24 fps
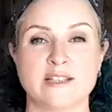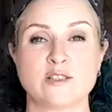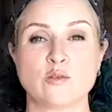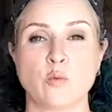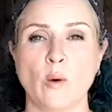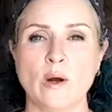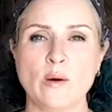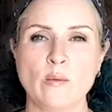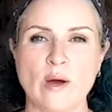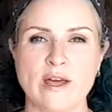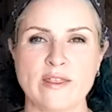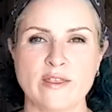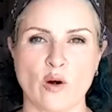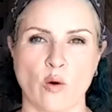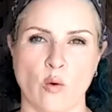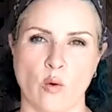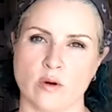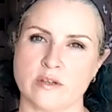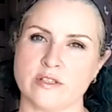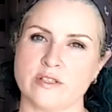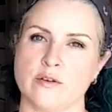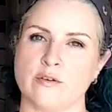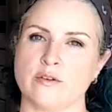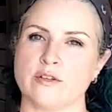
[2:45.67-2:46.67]
It's one way that
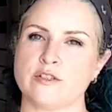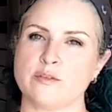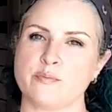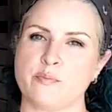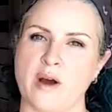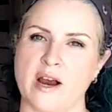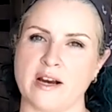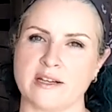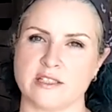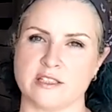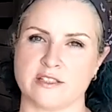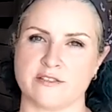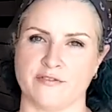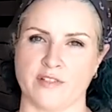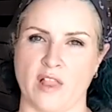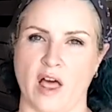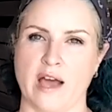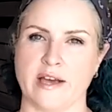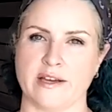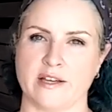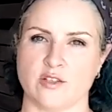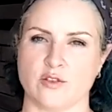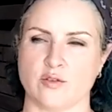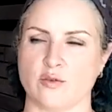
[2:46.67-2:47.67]
horse owners practice
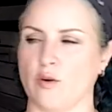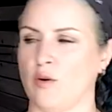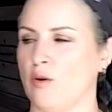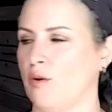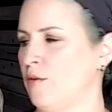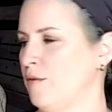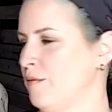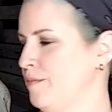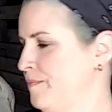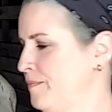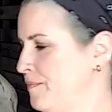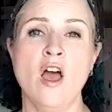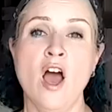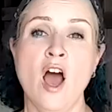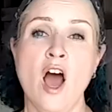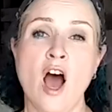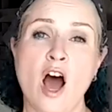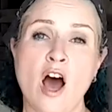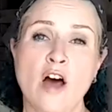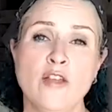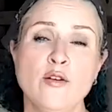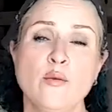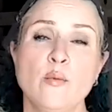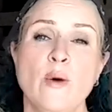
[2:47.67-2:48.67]
fly control.
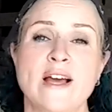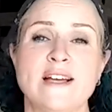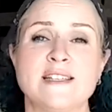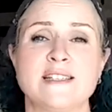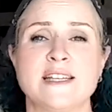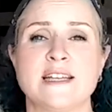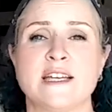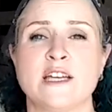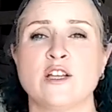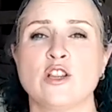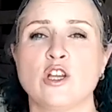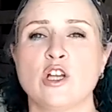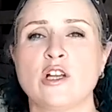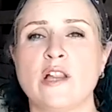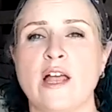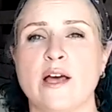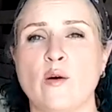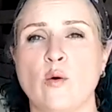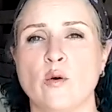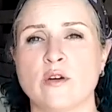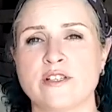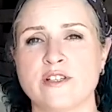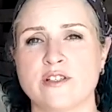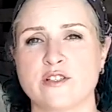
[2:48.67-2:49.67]
Other ways it can look
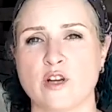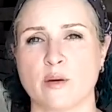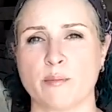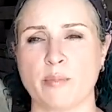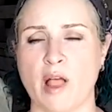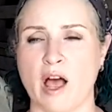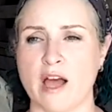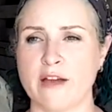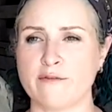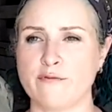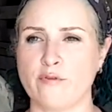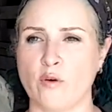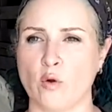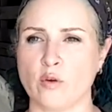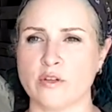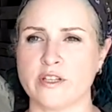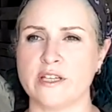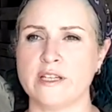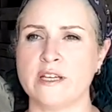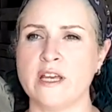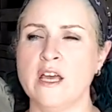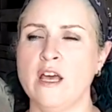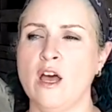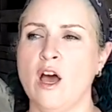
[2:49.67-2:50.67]
like horses are
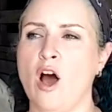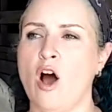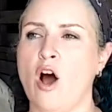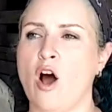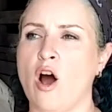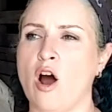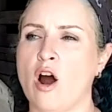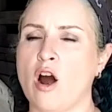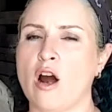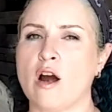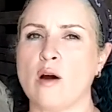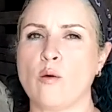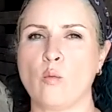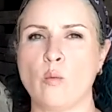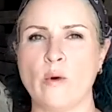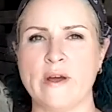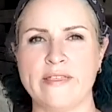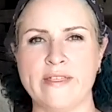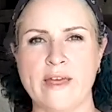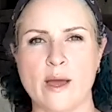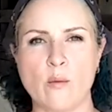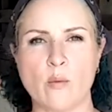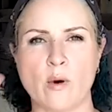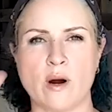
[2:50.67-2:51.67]
blindfolded are
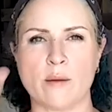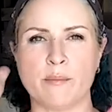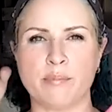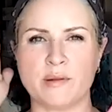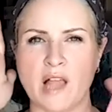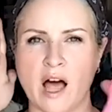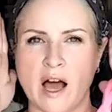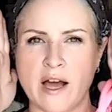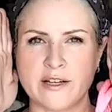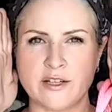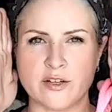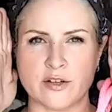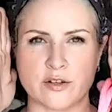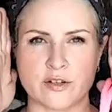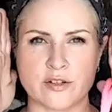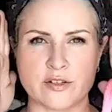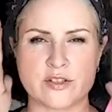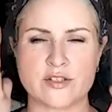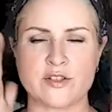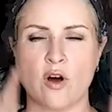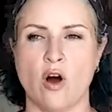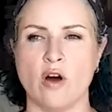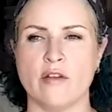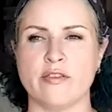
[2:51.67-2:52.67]
when they wear
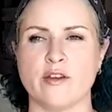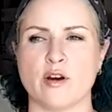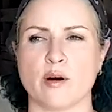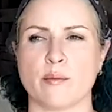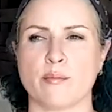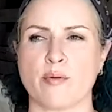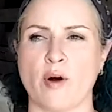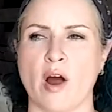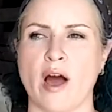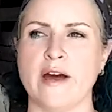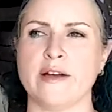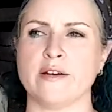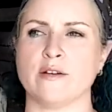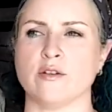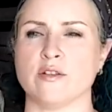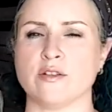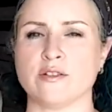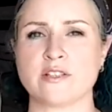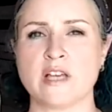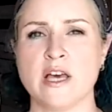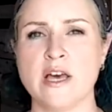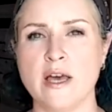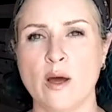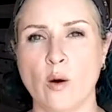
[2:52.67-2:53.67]
blinders on their
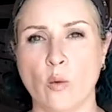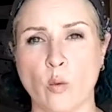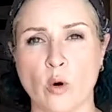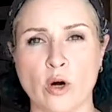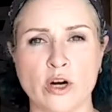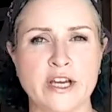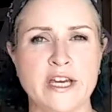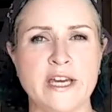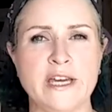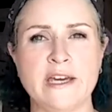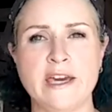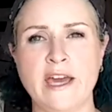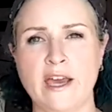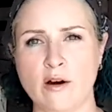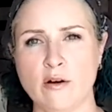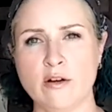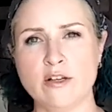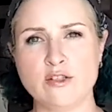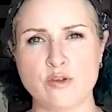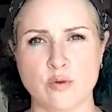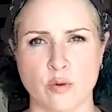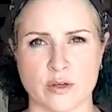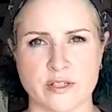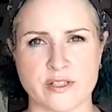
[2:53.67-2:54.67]
bridles. Working
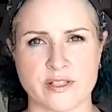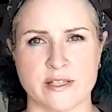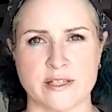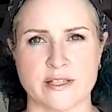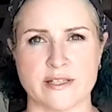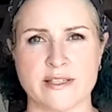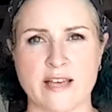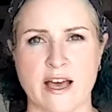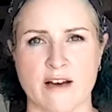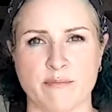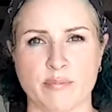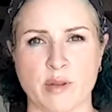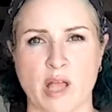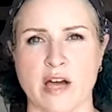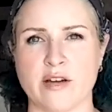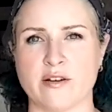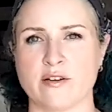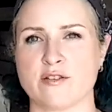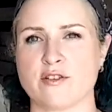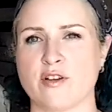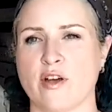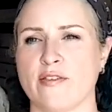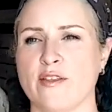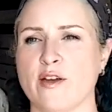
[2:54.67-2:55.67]
carriage horses have
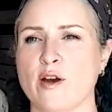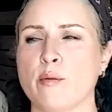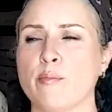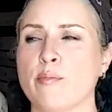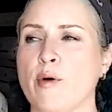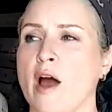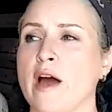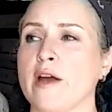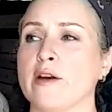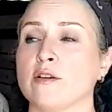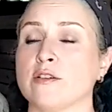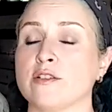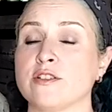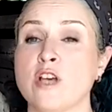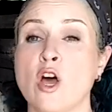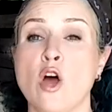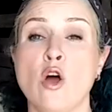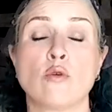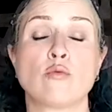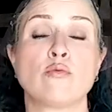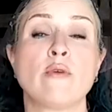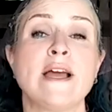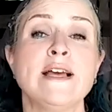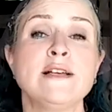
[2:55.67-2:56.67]
blinders on their bridles.
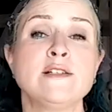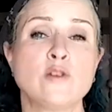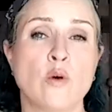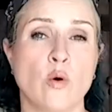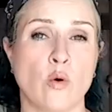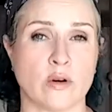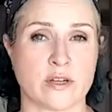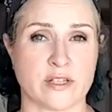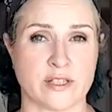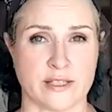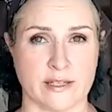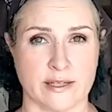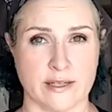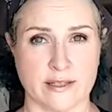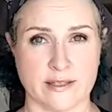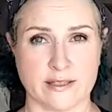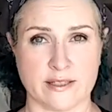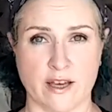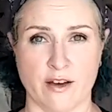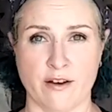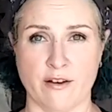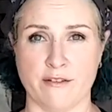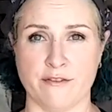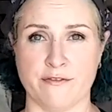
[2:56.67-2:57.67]
Race
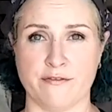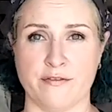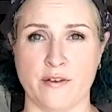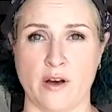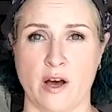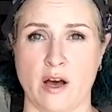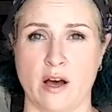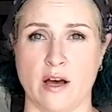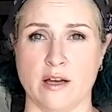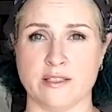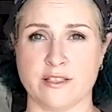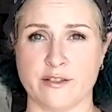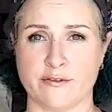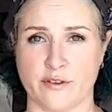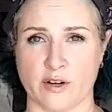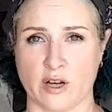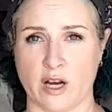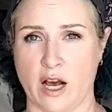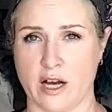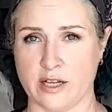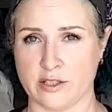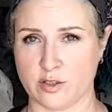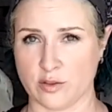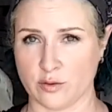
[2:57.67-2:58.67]
horses of uh,
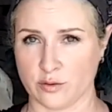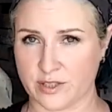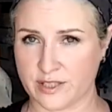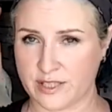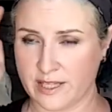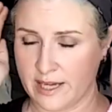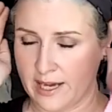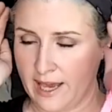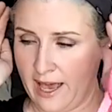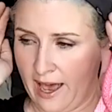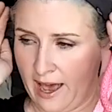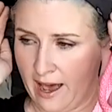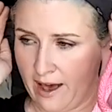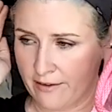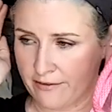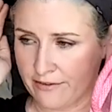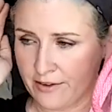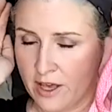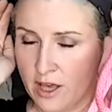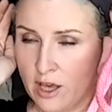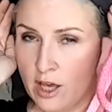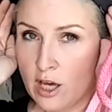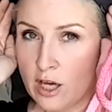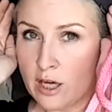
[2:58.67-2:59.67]
different kinds you'll see
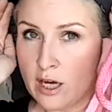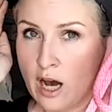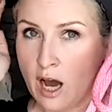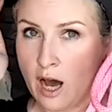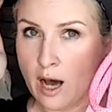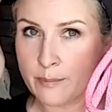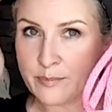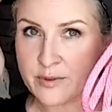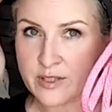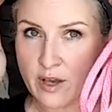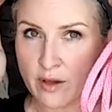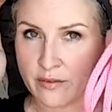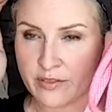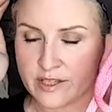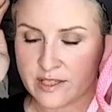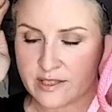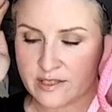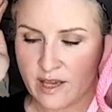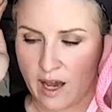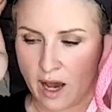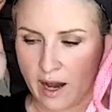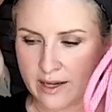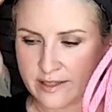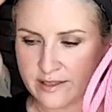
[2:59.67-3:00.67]
have cups on the
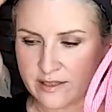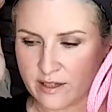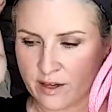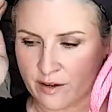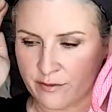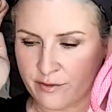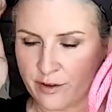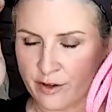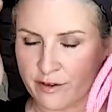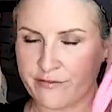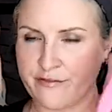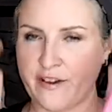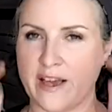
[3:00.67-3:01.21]
sides of their